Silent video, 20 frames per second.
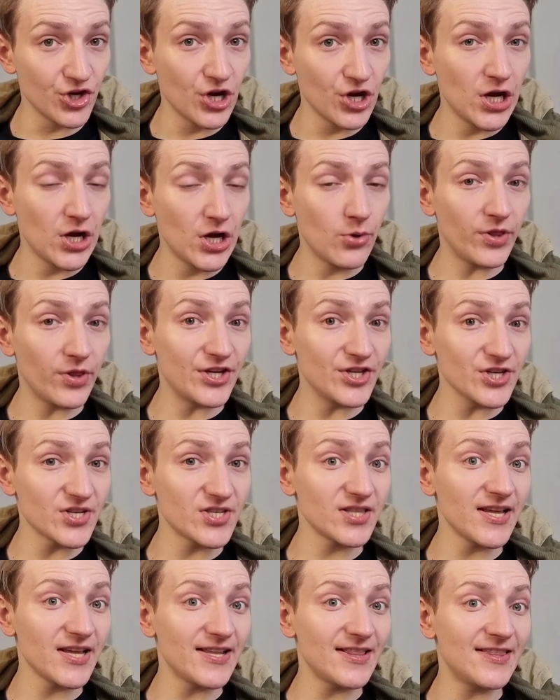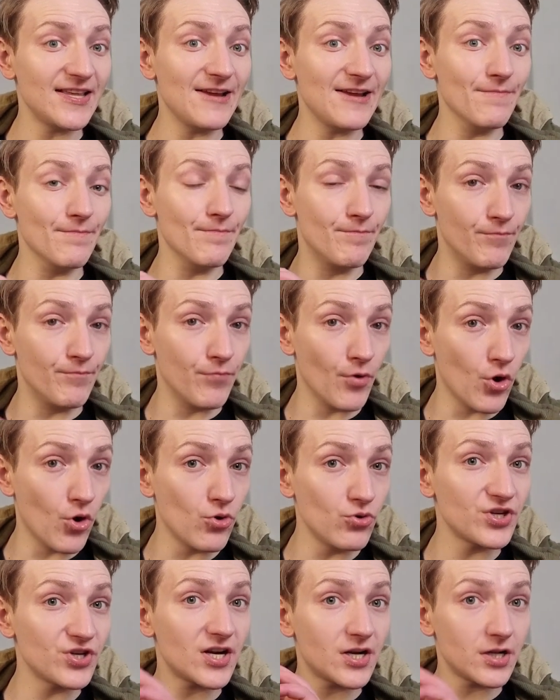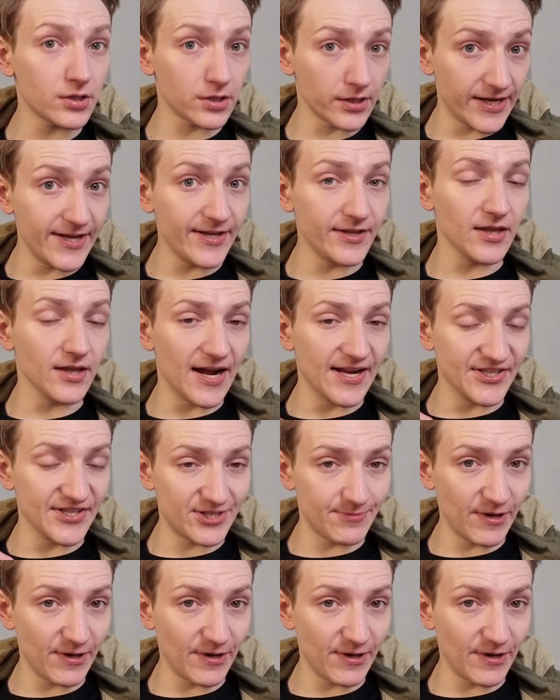They just let the bold, clean lines speak